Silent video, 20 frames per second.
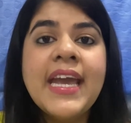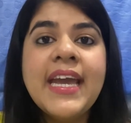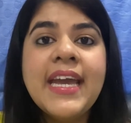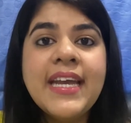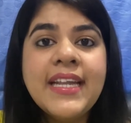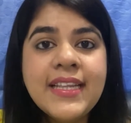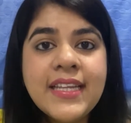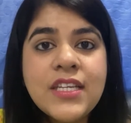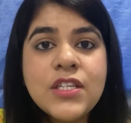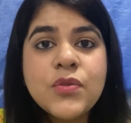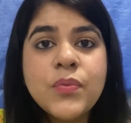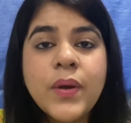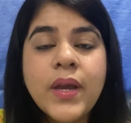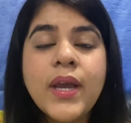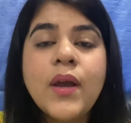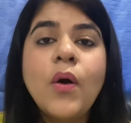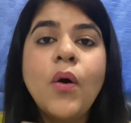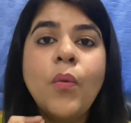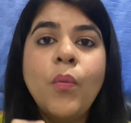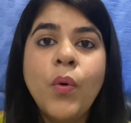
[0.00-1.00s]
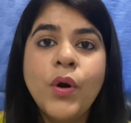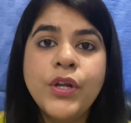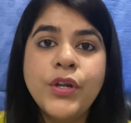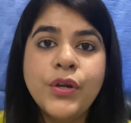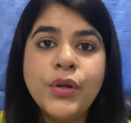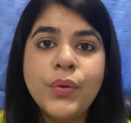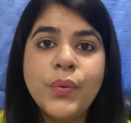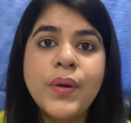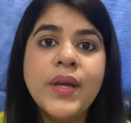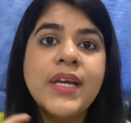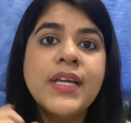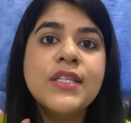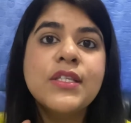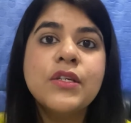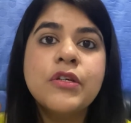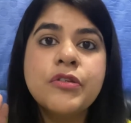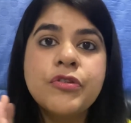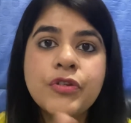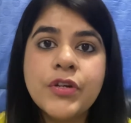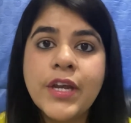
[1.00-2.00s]
In this way, what you're doing is
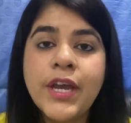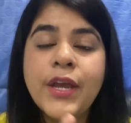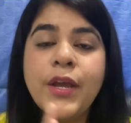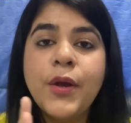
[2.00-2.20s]
you're tricking